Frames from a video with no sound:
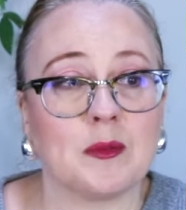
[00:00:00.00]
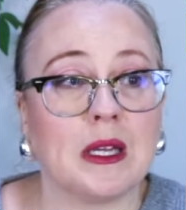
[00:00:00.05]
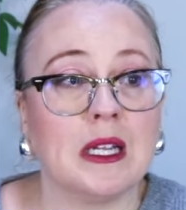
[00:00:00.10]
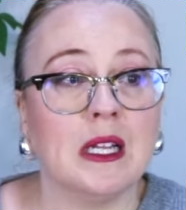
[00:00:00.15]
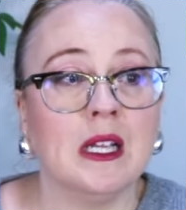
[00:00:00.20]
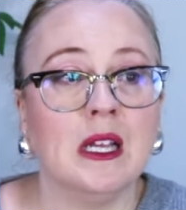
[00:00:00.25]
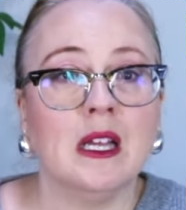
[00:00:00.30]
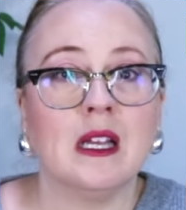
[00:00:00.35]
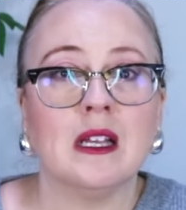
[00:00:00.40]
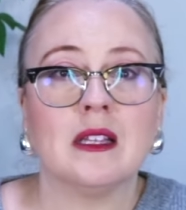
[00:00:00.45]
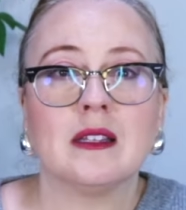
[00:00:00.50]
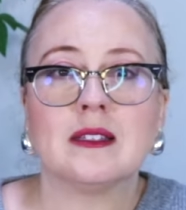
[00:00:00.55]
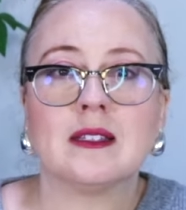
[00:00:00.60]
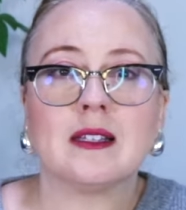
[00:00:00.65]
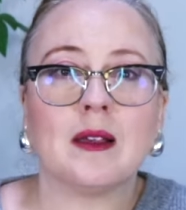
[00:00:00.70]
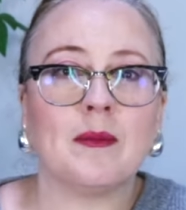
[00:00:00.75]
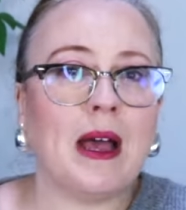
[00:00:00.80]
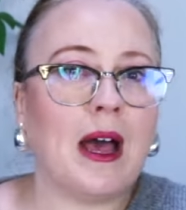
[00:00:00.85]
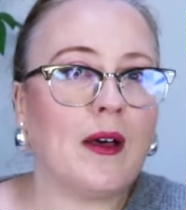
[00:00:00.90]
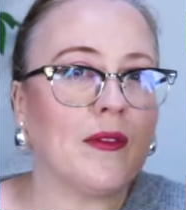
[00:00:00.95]
But
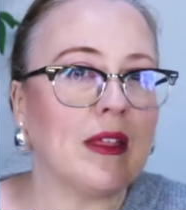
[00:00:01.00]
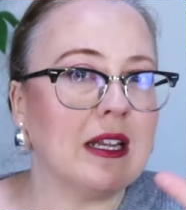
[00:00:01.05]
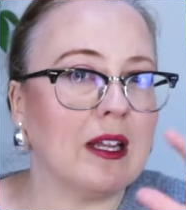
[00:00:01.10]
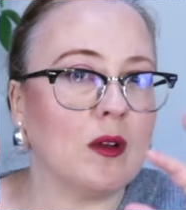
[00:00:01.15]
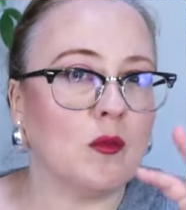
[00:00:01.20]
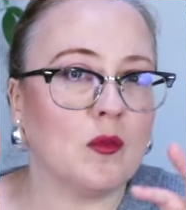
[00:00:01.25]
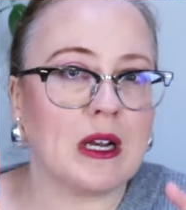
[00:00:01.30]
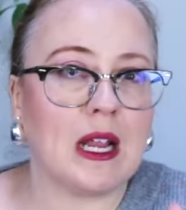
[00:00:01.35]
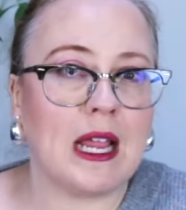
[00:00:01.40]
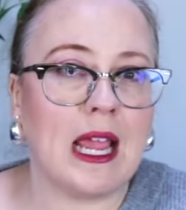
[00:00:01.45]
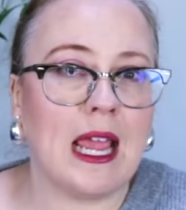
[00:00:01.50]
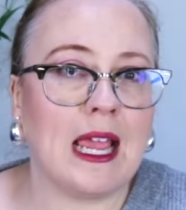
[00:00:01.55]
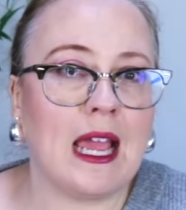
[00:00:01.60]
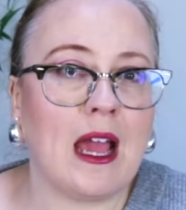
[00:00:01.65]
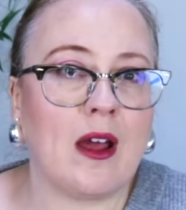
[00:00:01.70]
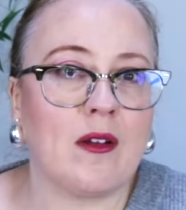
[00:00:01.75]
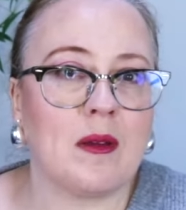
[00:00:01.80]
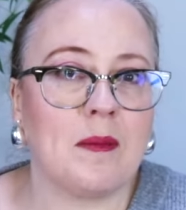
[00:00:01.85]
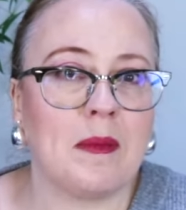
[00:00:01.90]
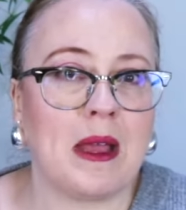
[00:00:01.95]
somehow they didn't want to hang
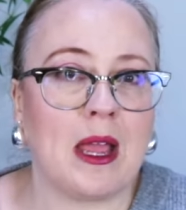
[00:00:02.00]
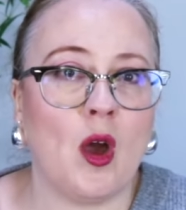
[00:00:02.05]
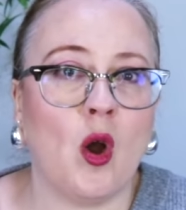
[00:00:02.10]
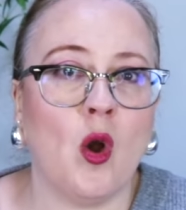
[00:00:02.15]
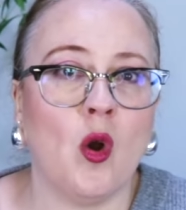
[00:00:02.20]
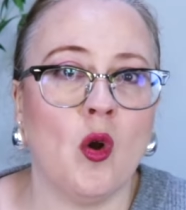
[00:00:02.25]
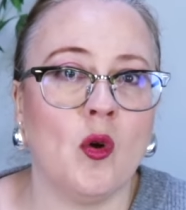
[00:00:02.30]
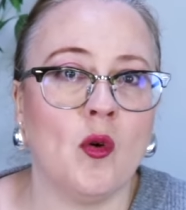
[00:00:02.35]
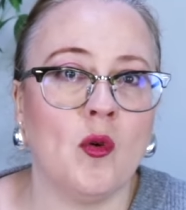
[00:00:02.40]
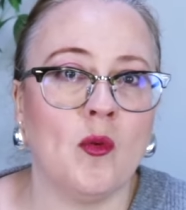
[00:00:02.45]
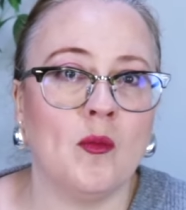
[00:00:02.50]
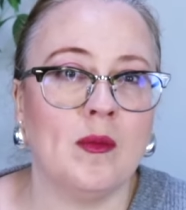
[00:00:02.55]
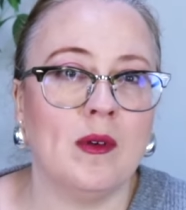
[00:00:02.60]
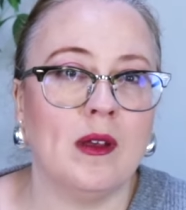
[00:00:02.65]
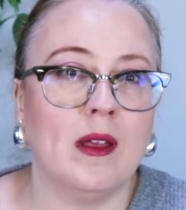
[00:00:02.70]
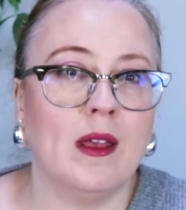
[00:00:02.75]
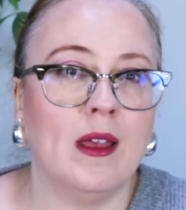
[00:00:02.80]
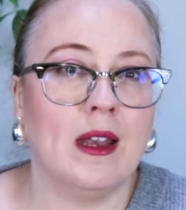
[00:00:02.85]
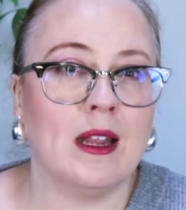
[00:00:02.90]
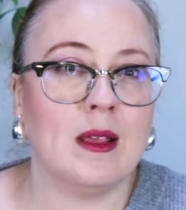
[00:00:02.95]
out at my
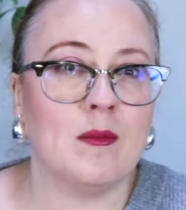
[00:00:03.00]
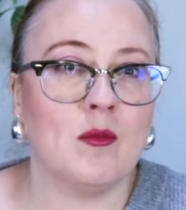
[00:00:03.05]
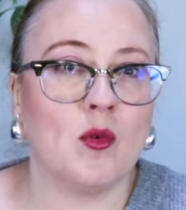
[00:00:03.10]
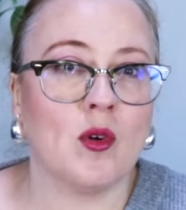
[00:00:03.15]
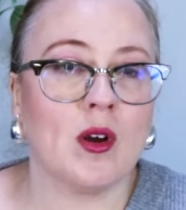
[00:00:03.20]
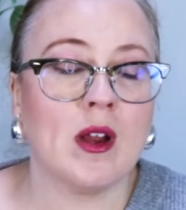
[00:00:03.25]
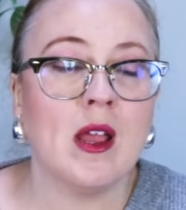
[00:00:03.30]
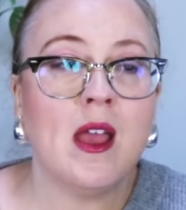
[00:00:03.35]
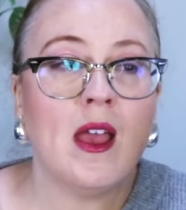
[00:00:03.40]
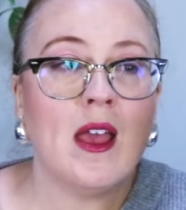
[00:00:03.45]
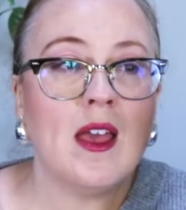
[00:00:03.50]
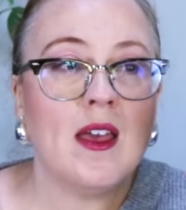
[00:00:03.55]
home anymore